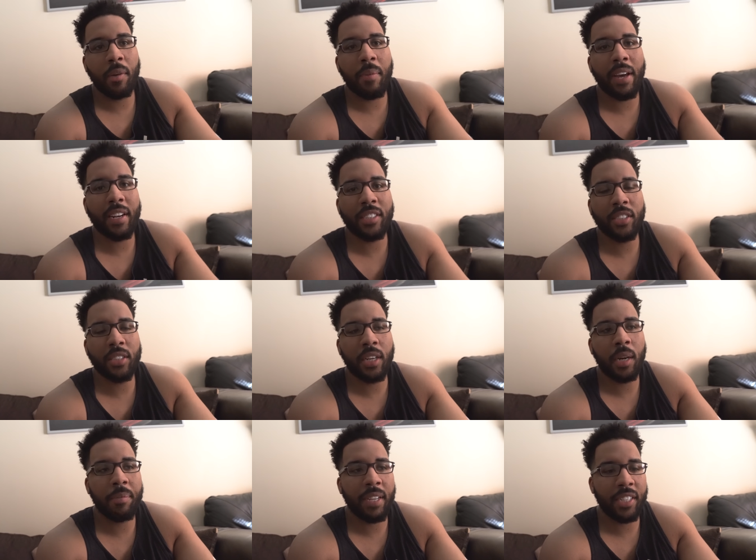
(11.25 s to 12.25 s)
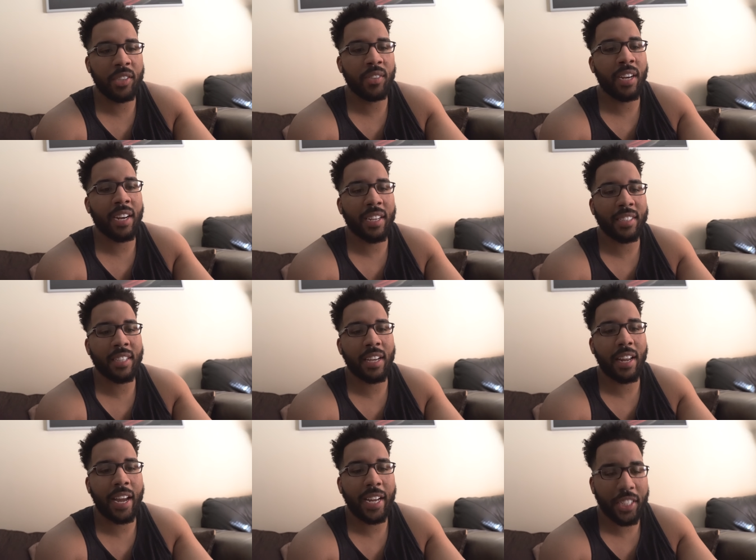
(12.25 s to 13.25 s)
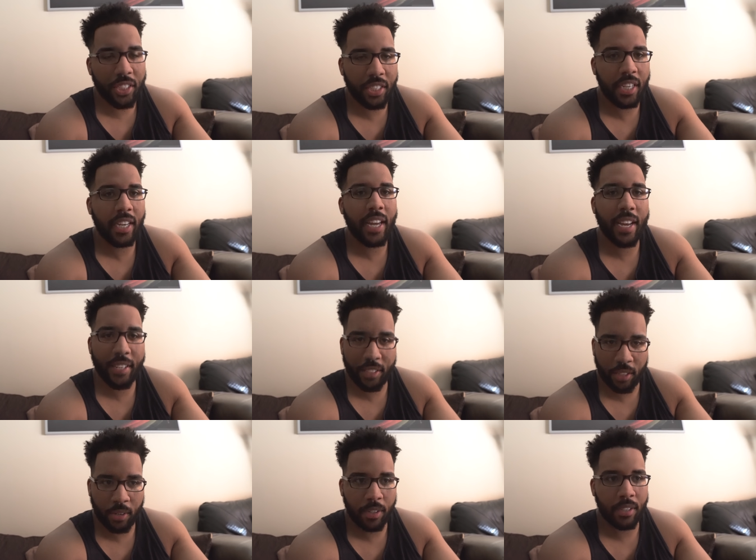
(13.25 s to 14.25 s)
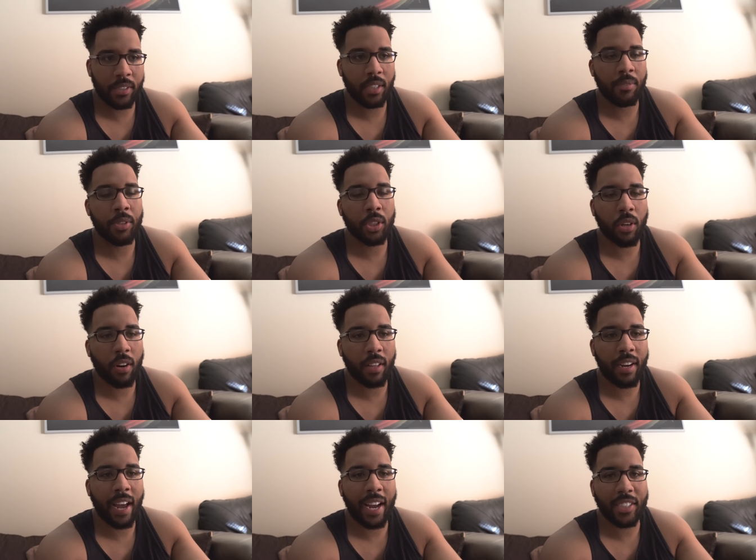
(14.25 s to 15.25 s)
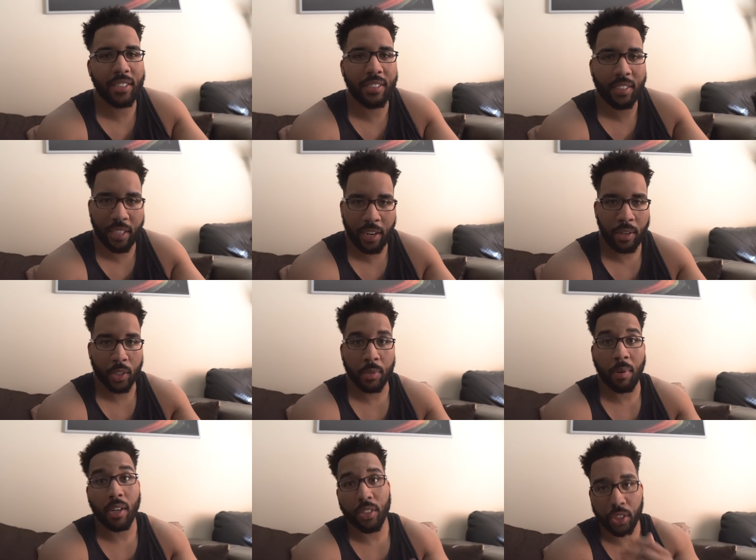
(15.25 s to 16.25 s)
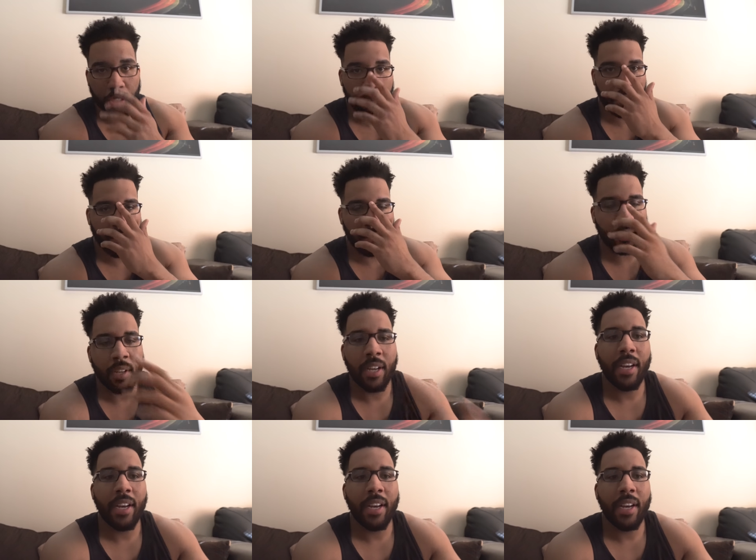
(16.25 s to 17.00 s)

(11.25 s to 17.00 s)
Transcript: man, is just to update you guys that HT Head Turners of Charlotte actually secured a sponsorship deal.